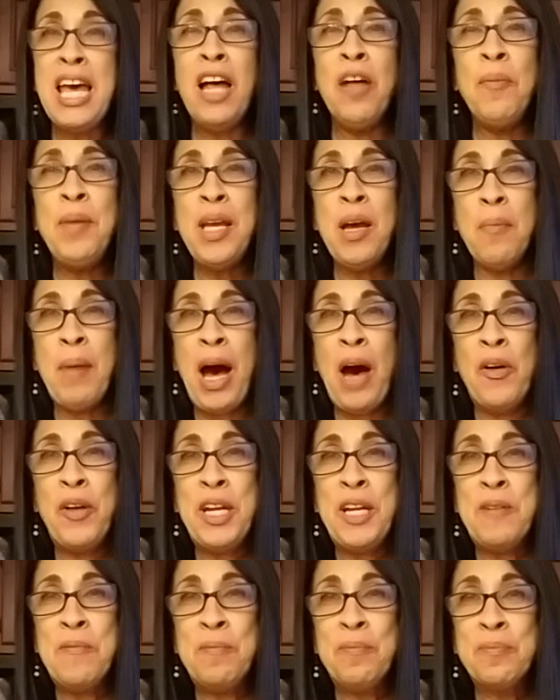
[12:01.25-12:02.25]
me about
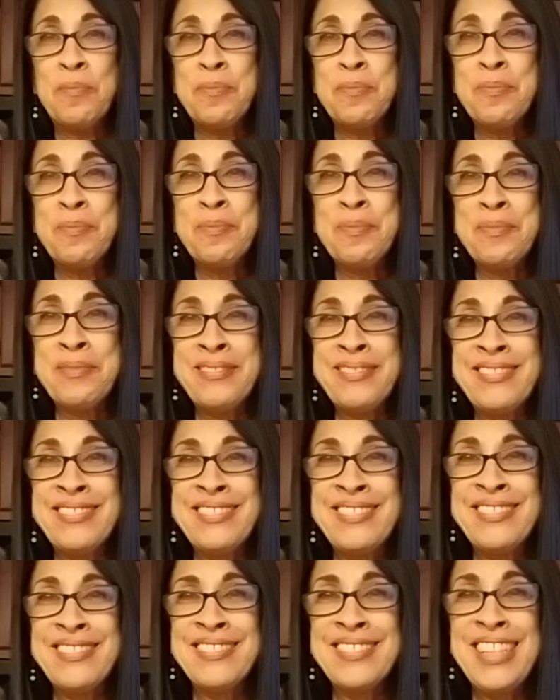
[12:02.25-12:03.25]
it.
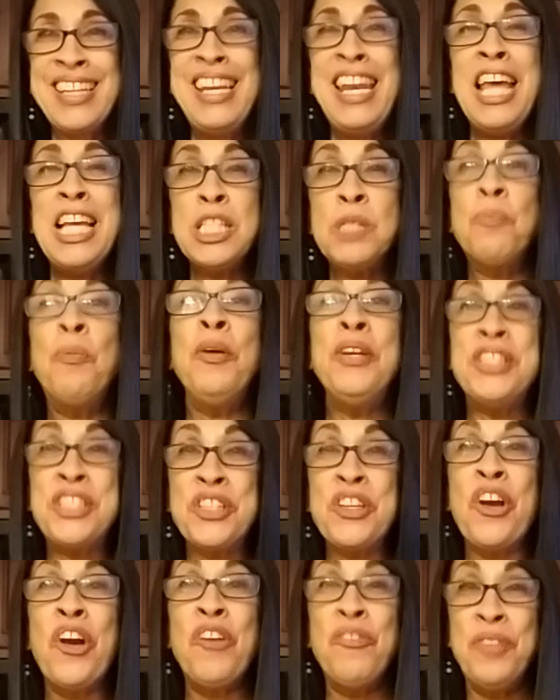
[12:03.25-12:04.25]
Let's
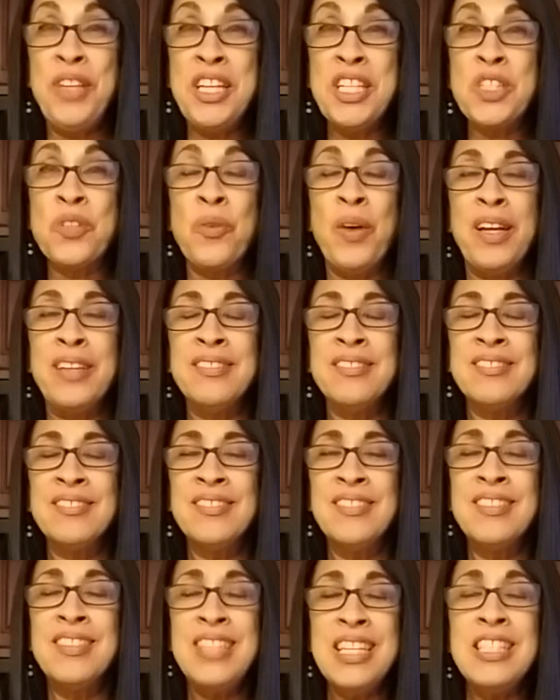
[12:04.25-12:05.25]
preserve this one,
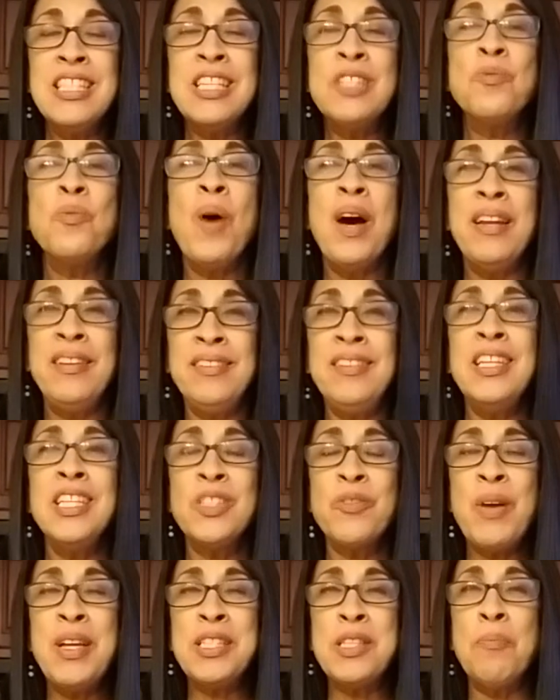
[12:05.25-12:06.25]
because
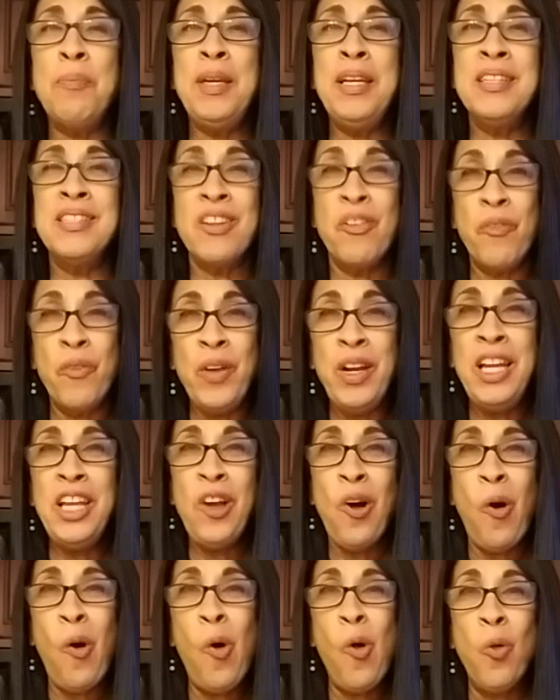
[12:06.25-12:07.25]
this recipe is a really
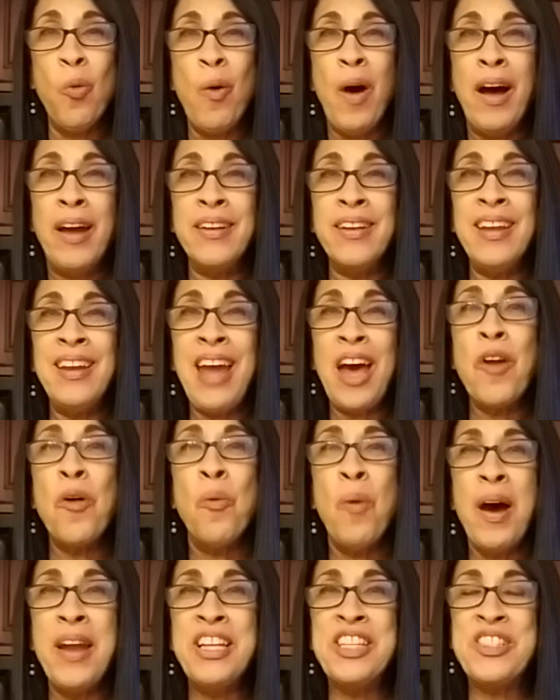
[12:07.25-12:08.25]
old one and I
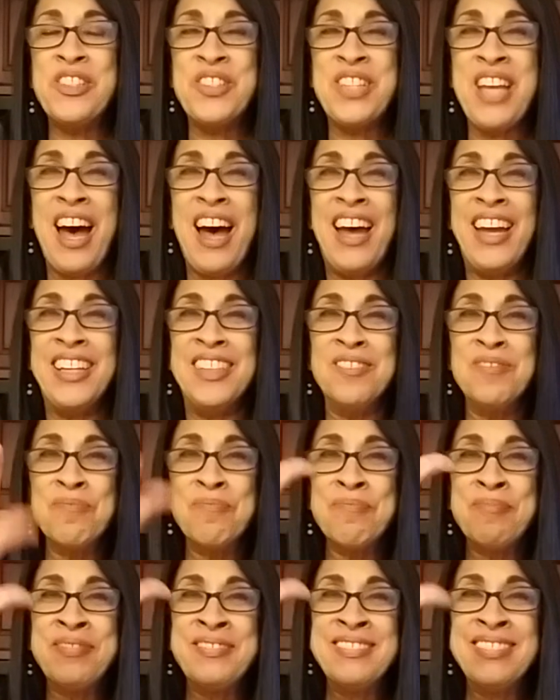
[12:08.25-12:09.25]
don't want it to die.
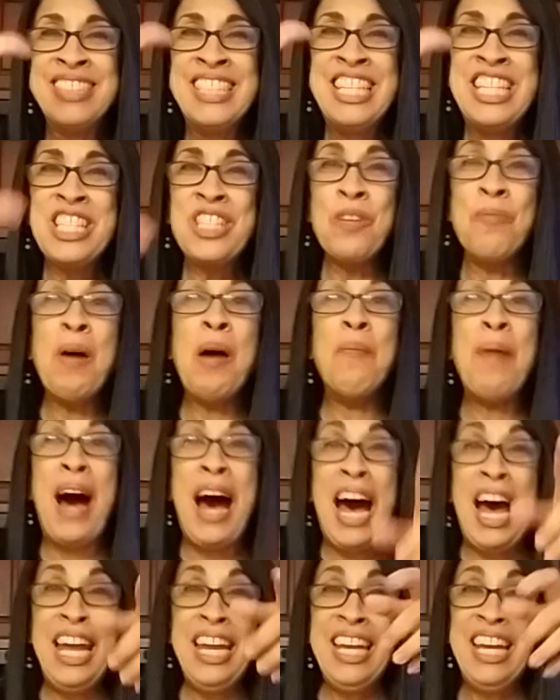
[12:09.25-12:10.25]
So
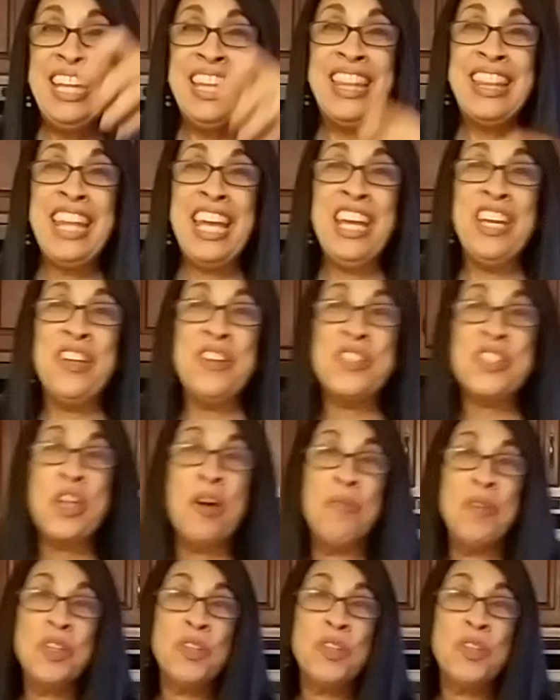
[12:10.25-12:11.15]
bye-bye and thank you so much